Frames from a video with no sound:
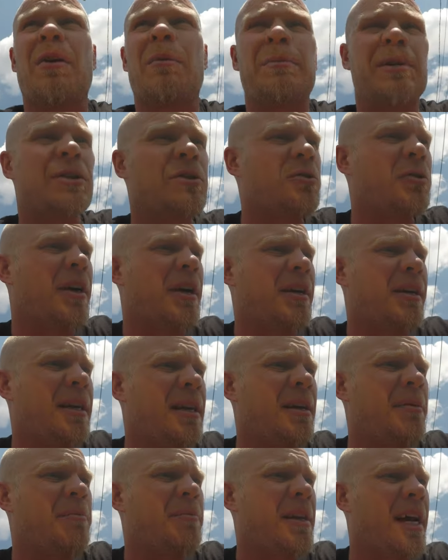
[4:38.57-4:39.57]
I've been trying to
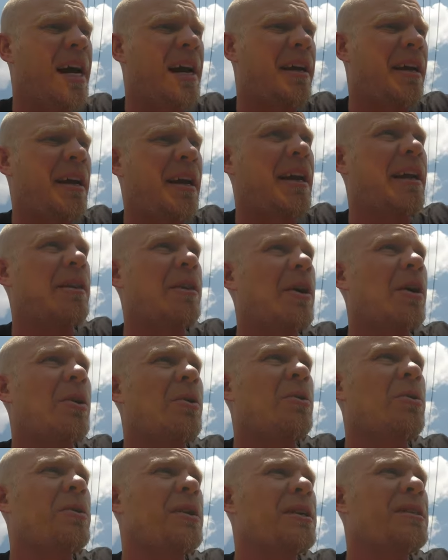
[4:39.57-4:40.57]
keep that kind of
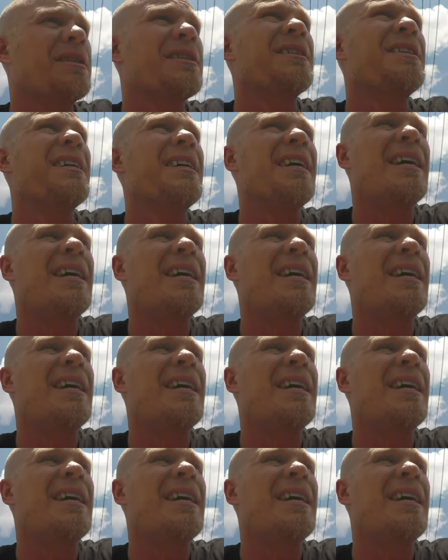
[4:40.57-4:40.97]
low because